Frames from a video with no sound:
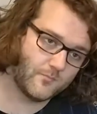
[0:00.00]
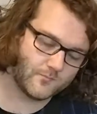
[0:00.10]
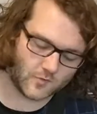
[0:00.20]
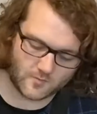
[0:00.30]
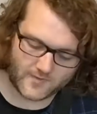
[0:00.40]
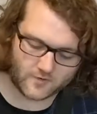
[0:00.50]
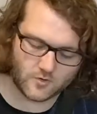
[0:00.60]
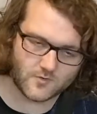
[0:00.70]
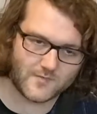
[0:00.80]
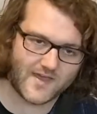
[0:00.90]
come back up
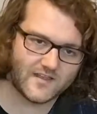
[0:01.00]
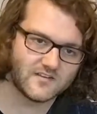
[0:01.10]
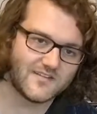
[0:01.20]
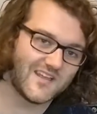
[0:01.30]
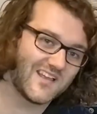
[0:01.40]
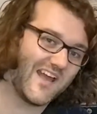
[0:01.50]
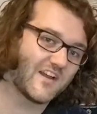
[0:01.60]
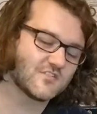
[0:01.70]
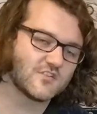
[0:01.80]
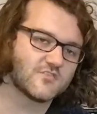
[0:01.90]
with my hand and then
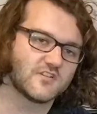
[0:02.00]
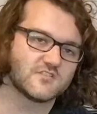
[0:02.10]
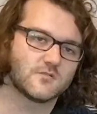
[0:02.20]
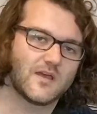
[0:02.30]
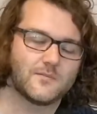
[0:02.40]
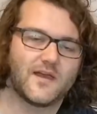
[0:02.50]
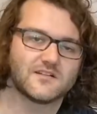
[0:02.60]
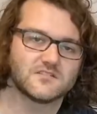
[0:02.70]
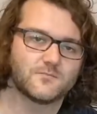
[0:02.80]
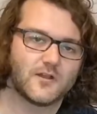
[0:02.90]
catch the strings on the way back
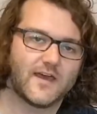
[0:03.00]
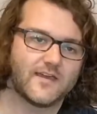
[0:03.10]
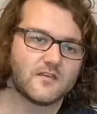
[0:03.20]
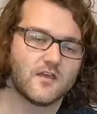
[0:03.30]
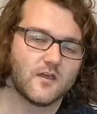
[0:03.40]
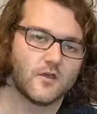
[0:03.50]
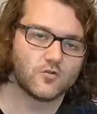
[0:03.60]
to play an